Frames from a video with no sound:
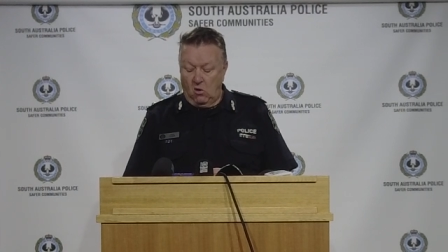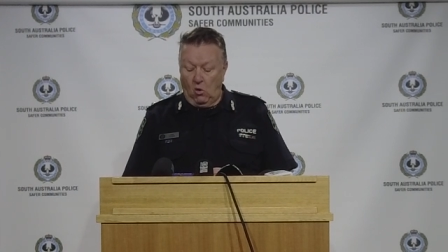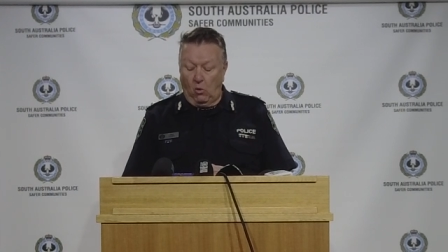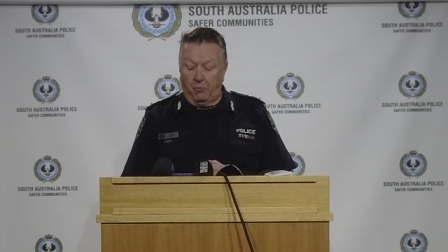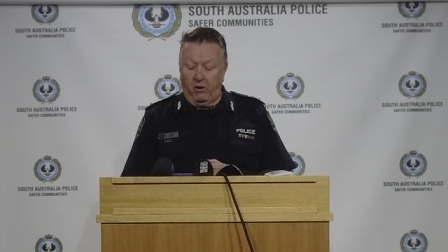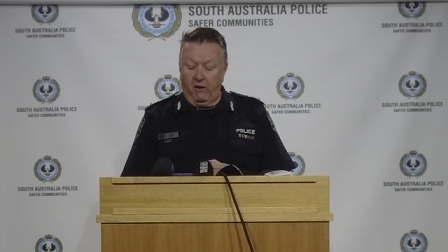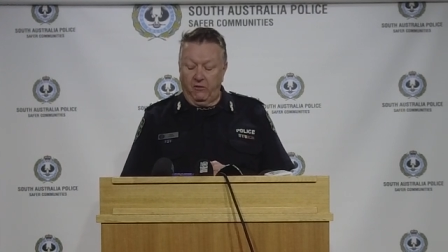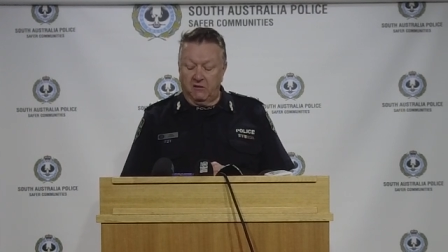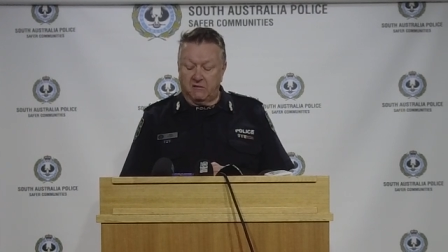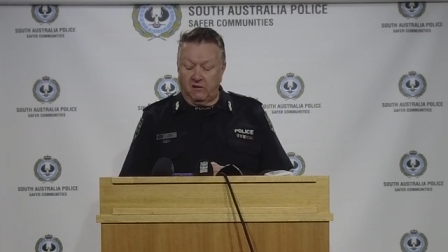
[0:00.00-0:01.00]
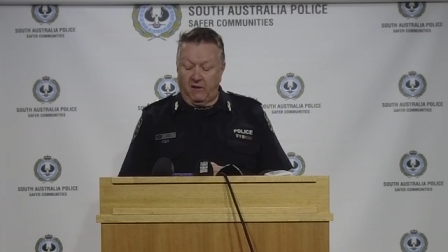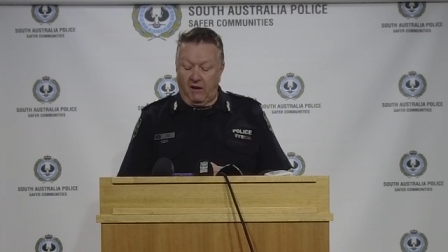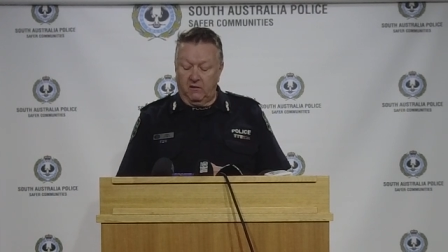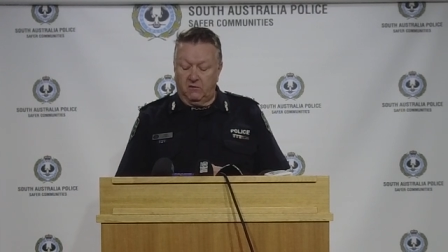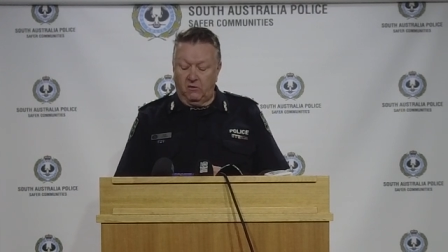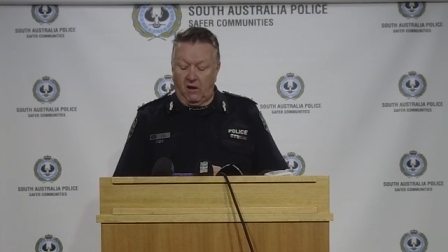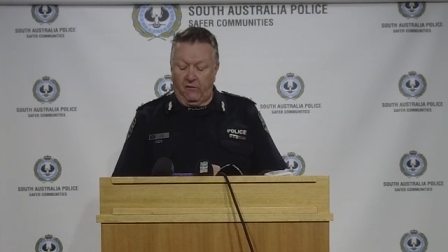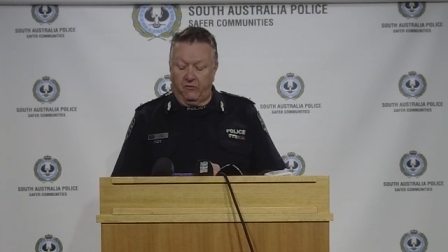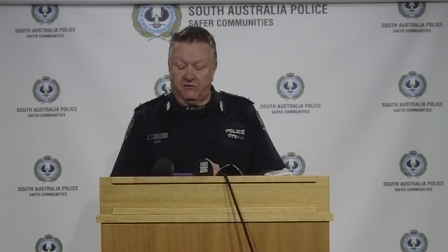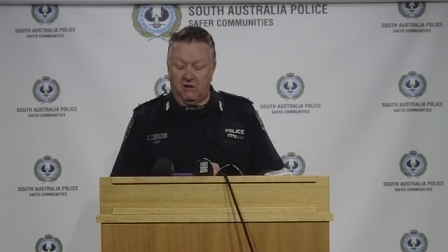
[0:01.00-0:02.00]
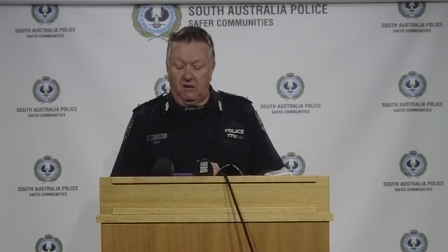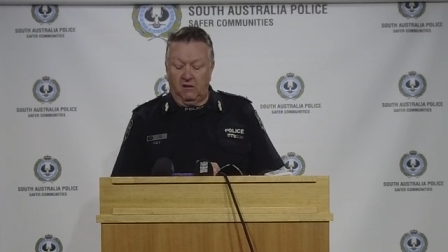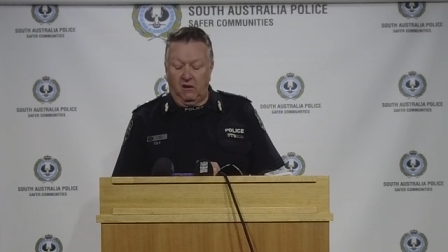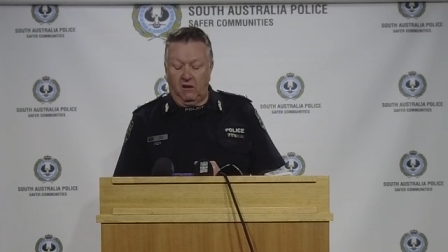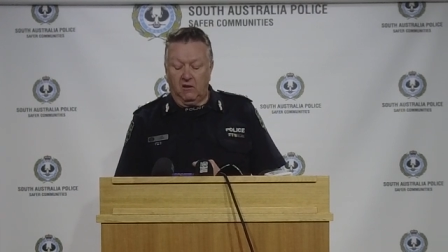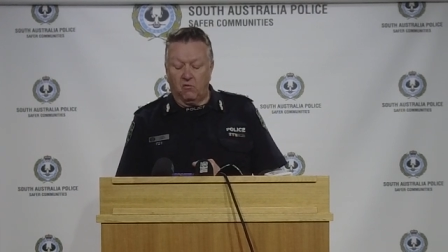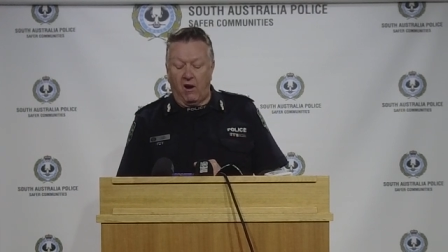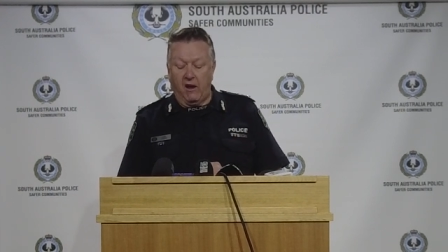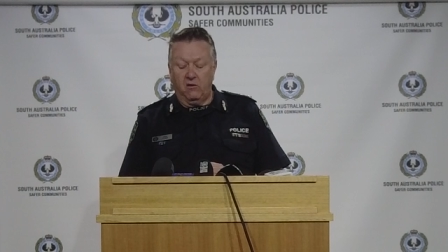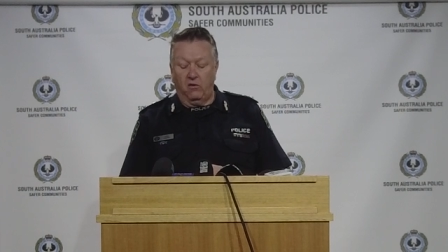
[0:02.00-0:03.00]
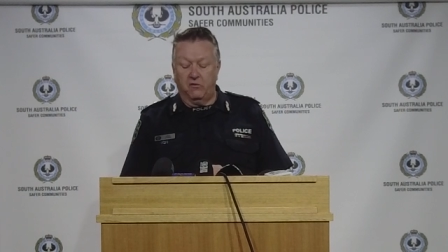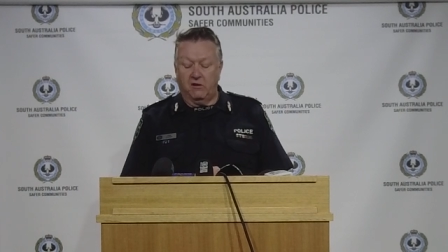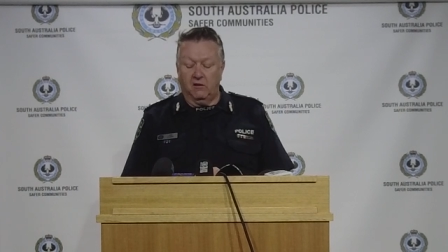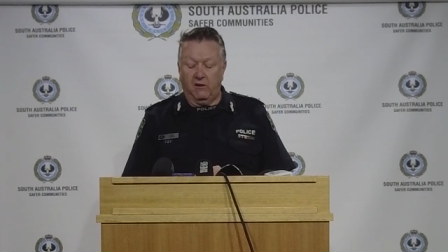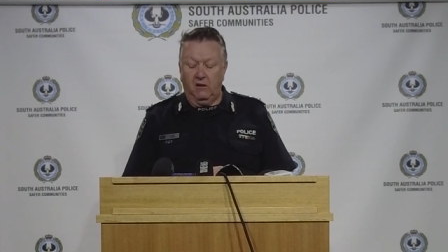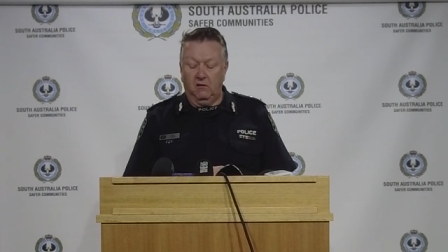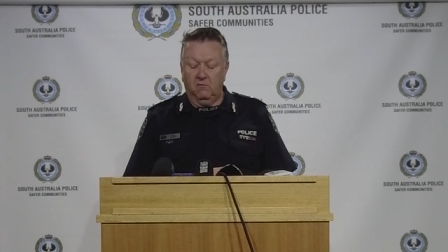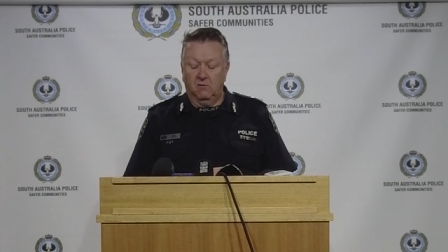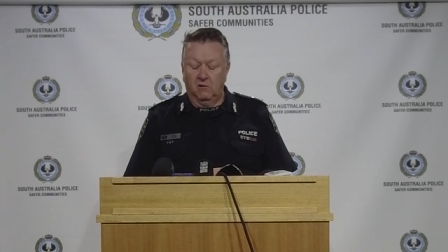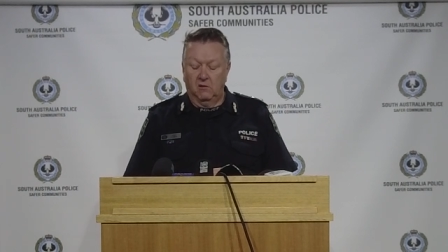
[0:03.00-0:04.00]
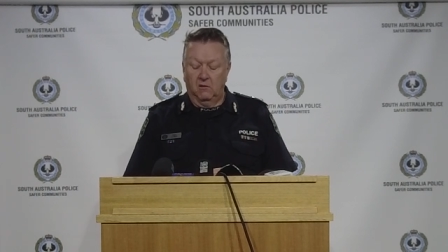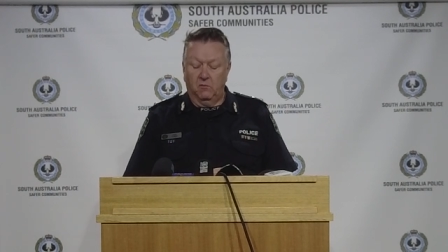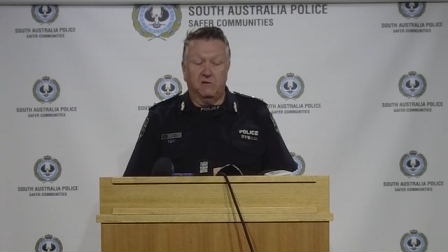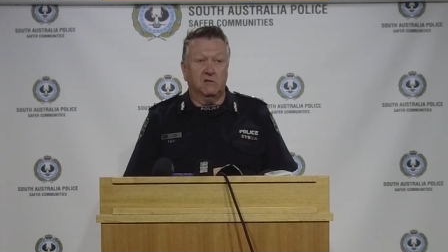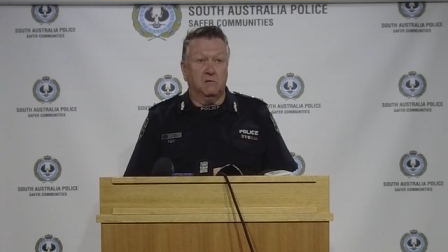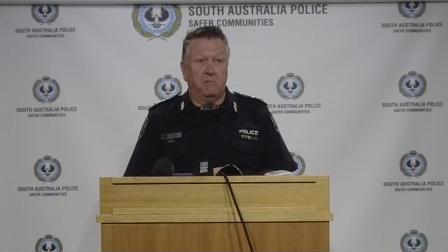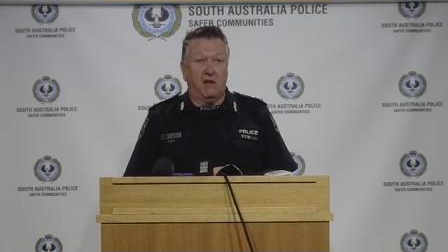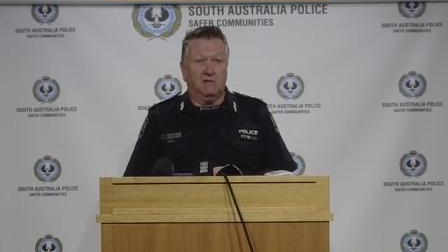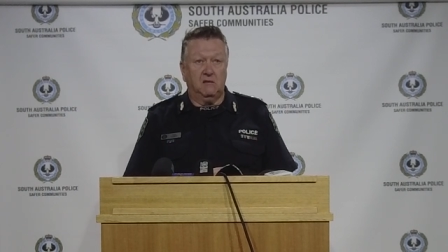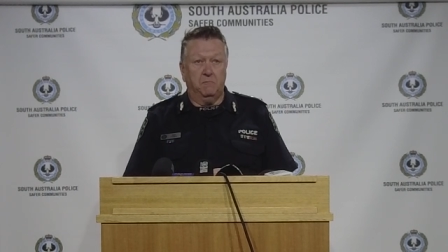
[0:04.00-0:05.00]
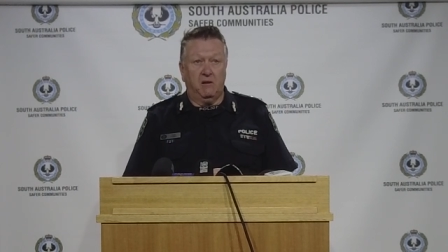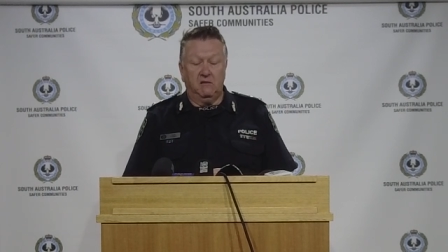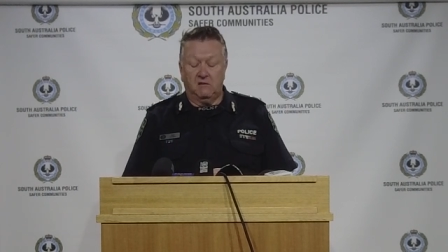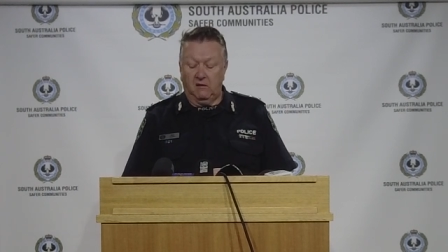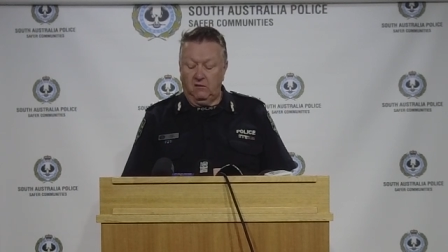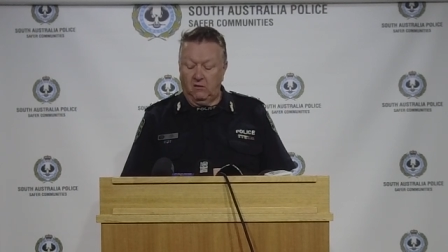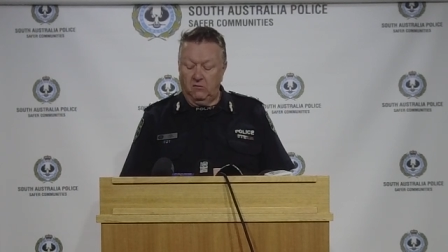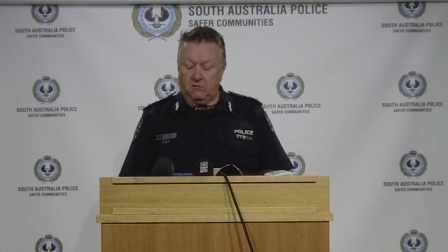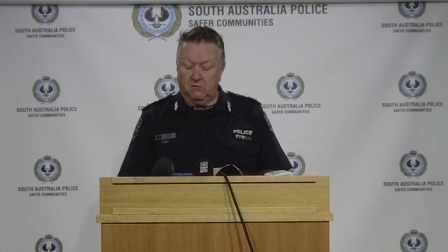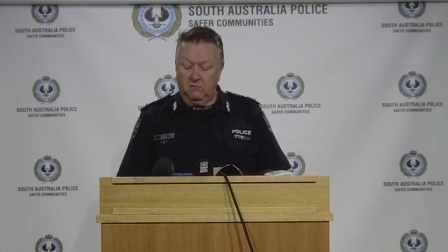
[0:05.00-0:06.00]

or previous to that, to have seen the grey utility, which is a Mazda BT Ute,